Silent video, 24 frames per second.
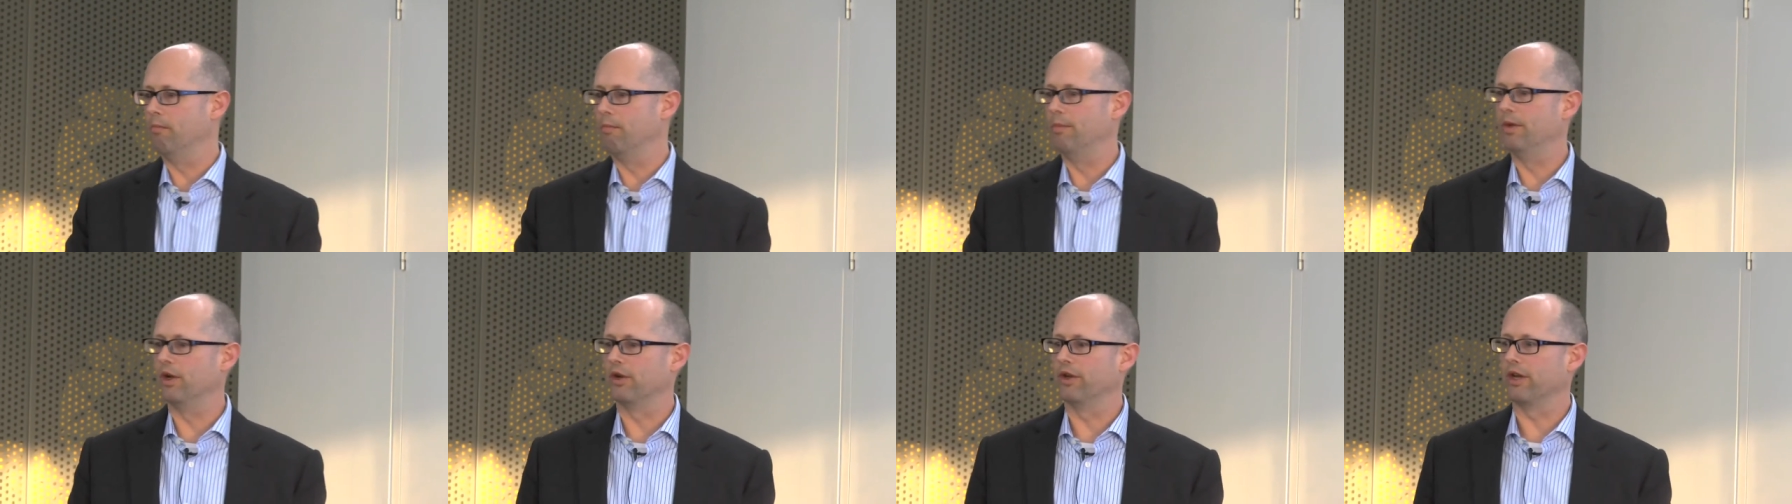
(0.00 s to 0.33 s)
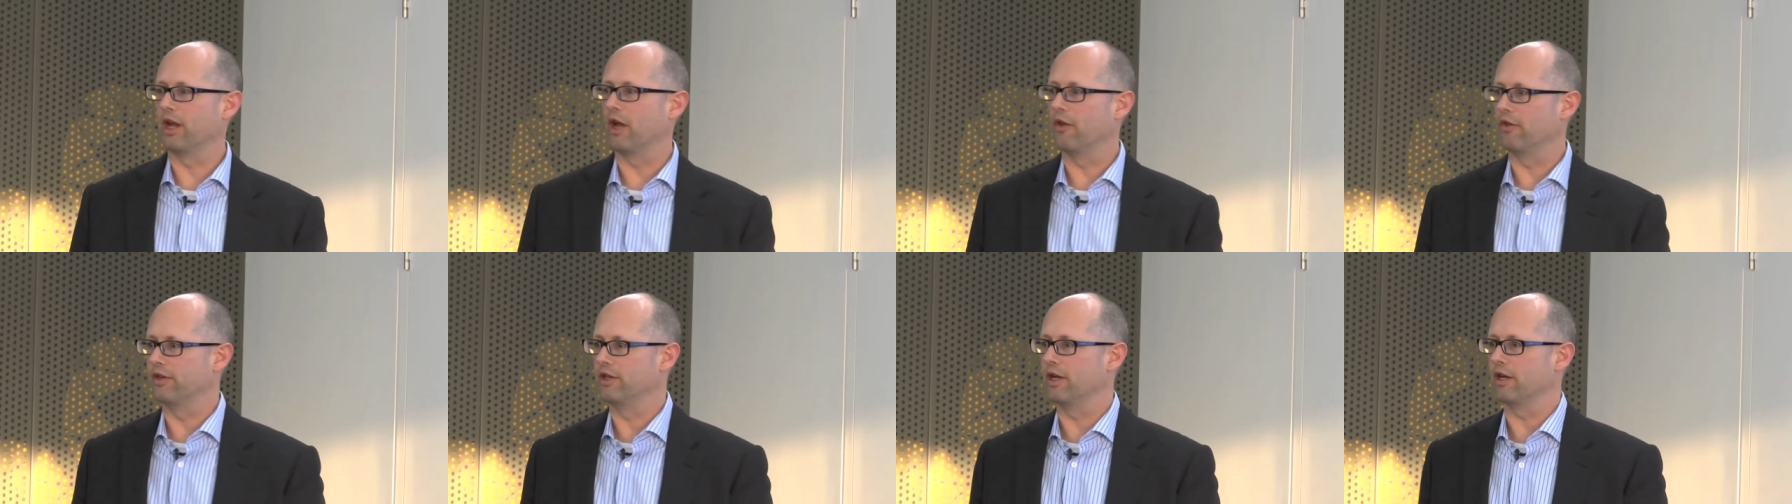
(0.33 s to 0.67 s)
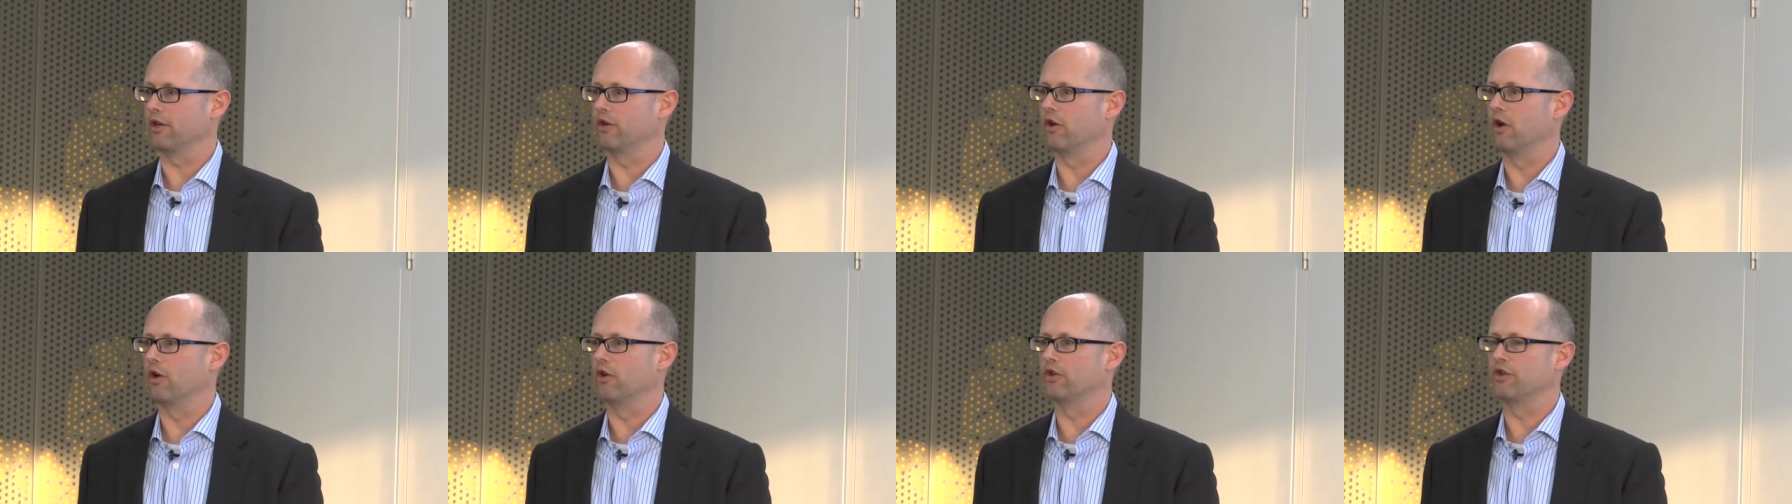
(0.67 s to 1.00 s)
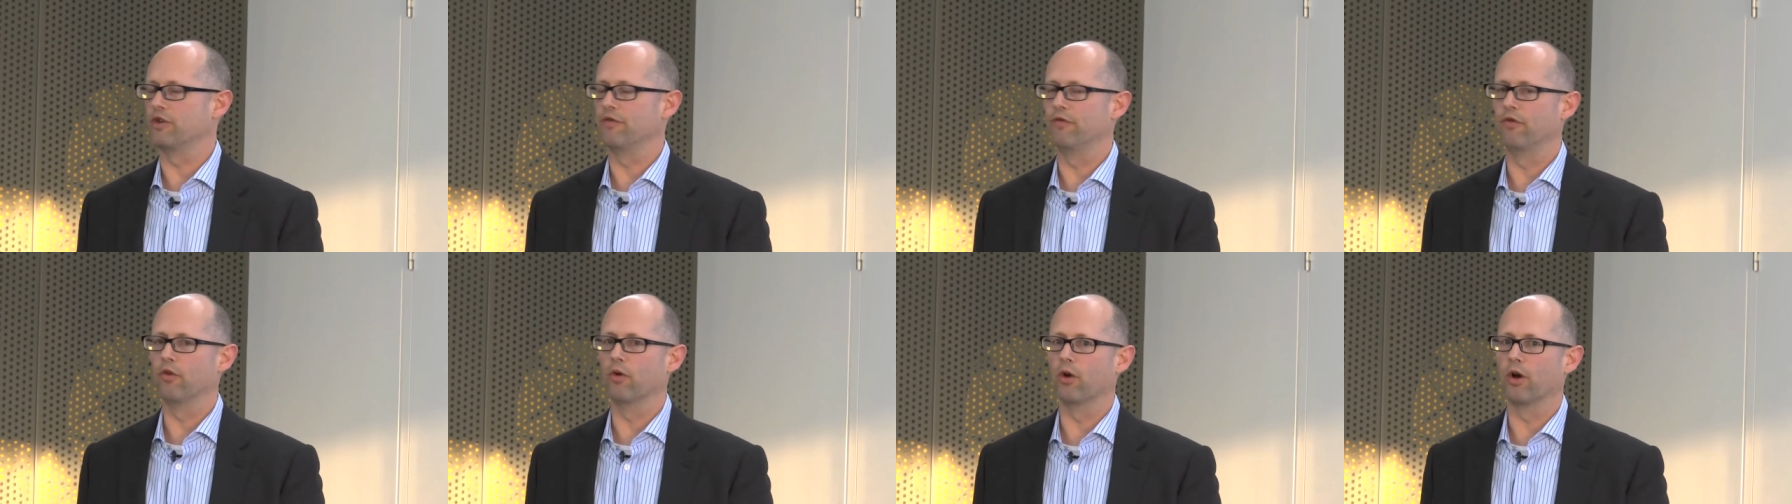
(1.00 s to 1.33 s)
building out the
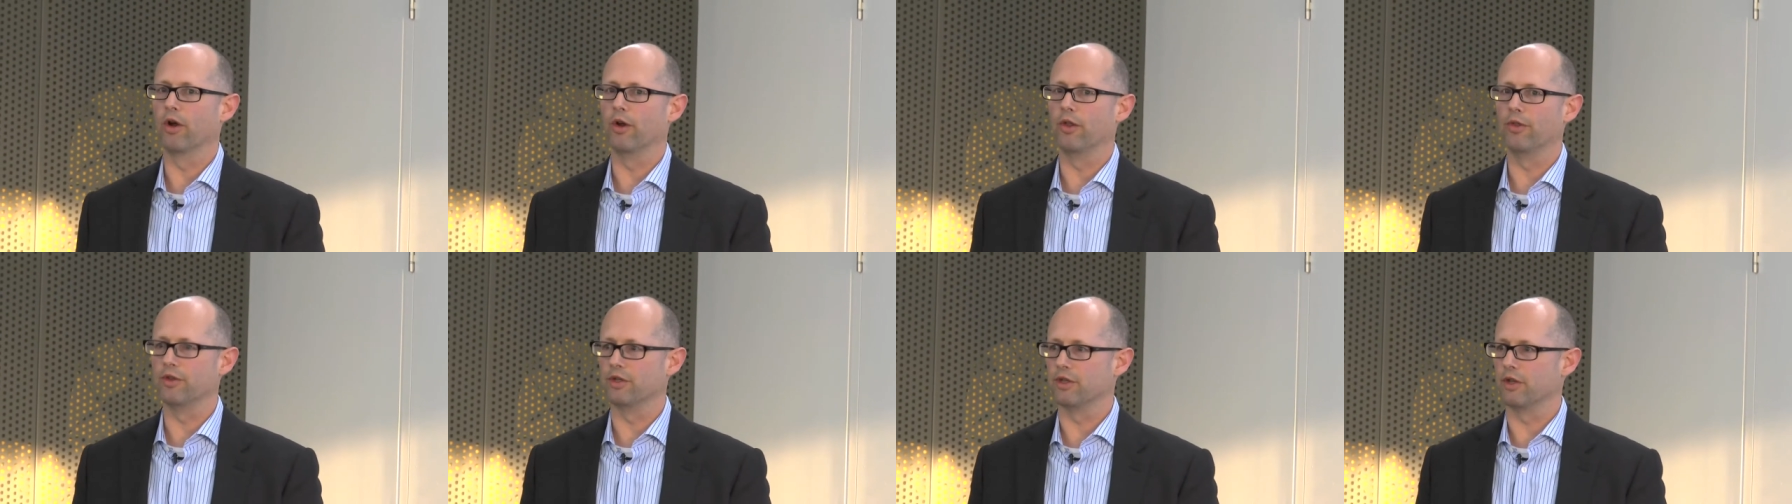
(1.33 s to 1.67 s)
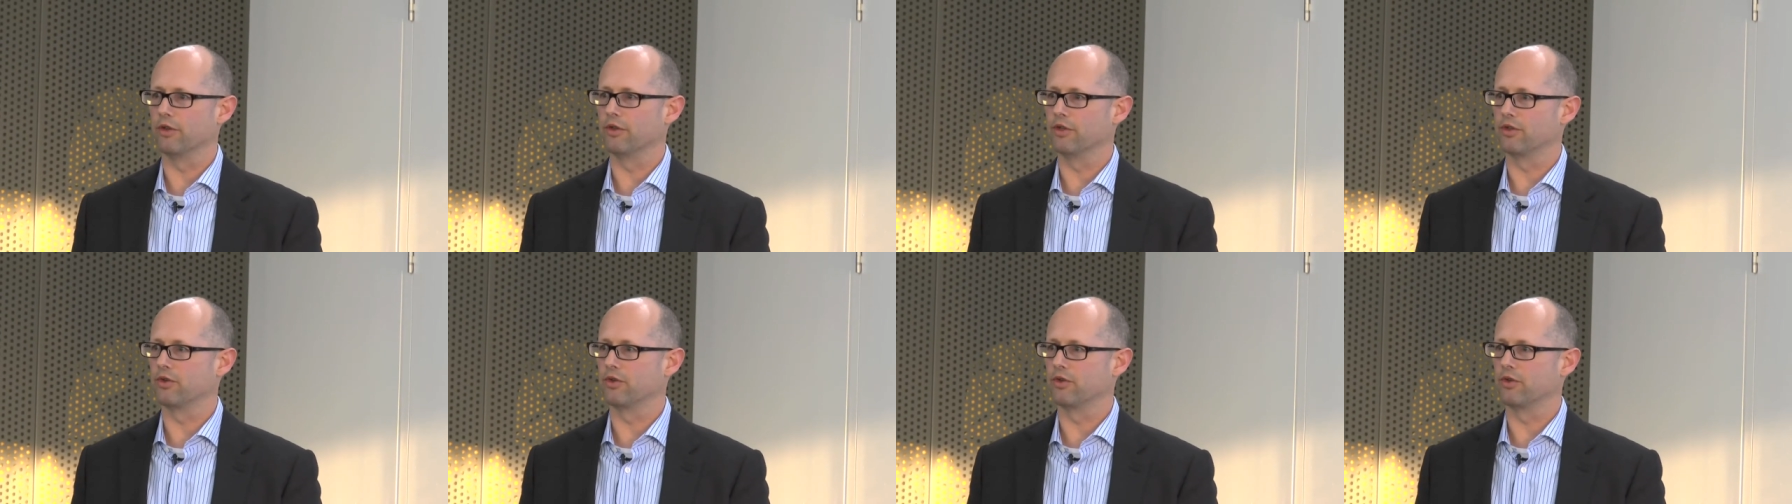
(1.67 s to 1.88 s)
technology for it,